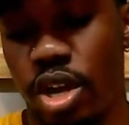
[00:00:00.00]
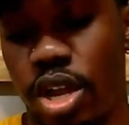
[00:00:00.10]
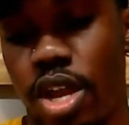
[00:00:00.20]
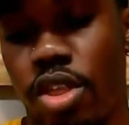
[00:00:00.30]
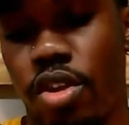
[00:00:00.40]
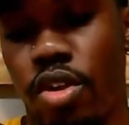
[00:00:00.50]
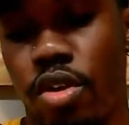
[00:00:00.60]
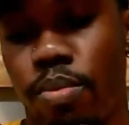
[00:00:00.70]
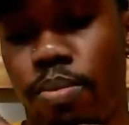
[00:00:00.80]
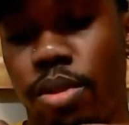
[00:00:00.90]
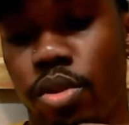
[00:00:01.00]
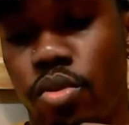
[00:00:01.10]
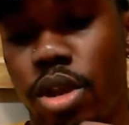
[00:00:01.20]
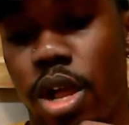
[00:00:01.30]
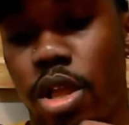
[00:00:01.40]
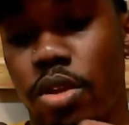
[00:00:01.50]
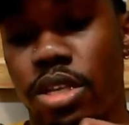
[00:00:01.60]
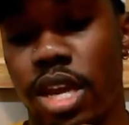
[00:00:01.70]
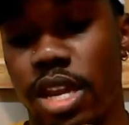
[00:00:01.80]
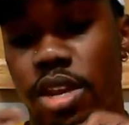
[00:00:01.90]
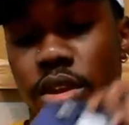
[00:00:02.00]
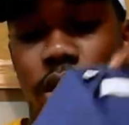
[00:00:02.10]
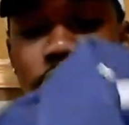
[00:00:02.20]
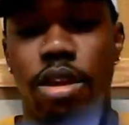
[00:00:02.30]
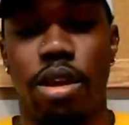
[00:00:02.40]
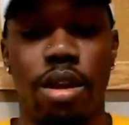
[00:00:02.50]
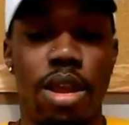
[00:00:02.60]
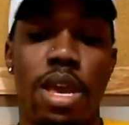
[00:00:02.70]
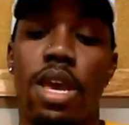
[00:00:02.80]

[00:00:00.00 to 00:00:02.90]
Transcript: another blue color, is kind of darker.